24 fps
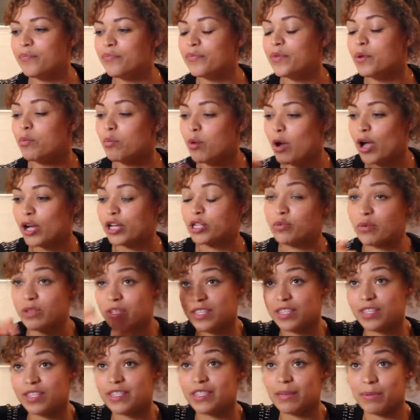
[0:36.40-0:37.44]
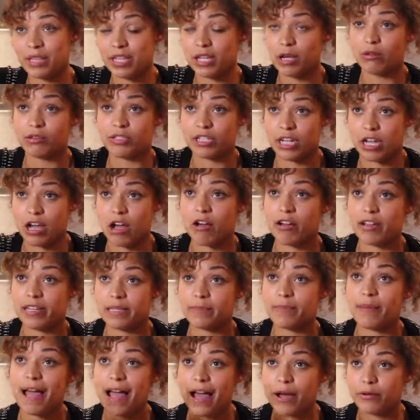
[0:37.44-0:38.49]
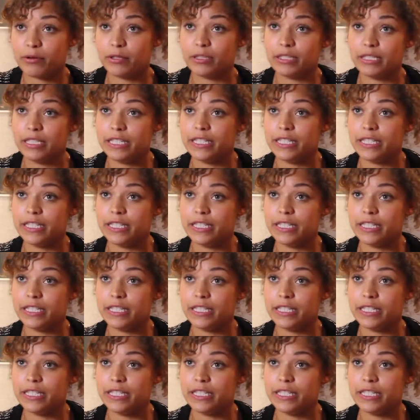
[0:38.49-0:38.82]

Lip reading: worked with some of the older guys, Powell,